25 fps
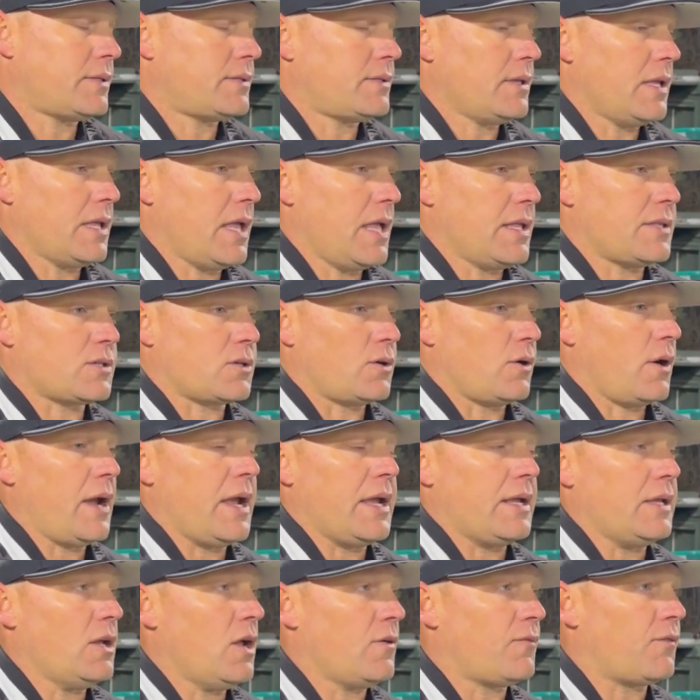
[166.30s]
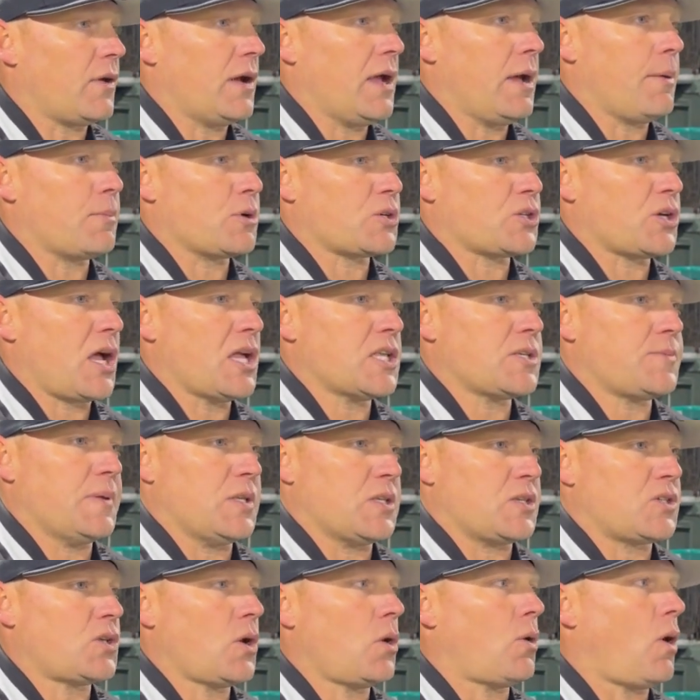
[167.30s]
It's great. You know, for him, Rashawn's
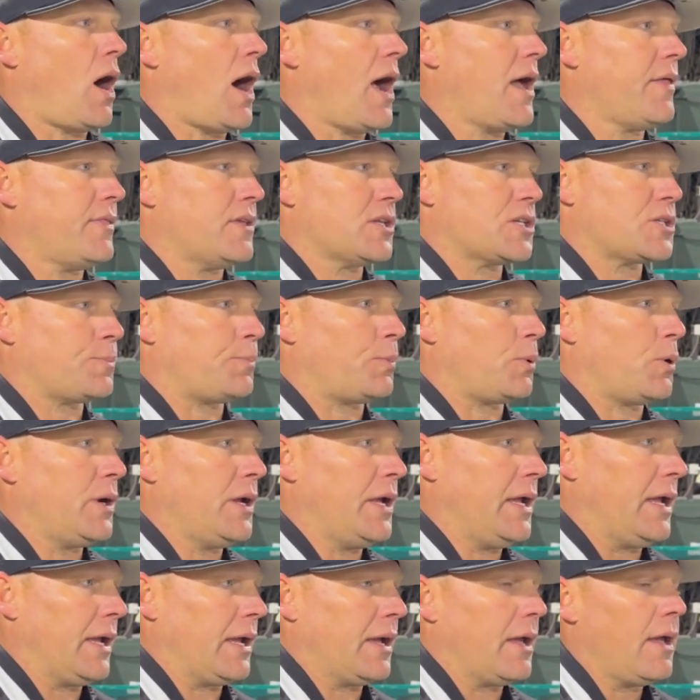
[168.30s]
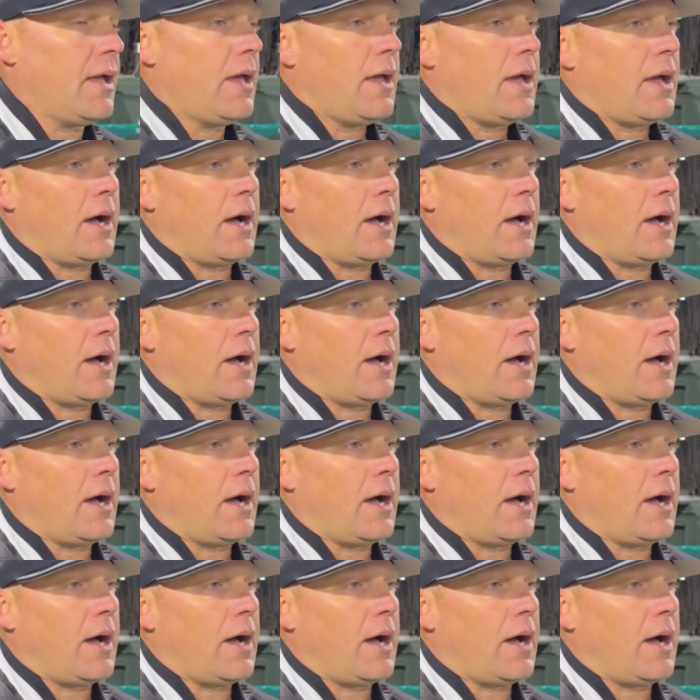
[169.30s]
been so hot this spring.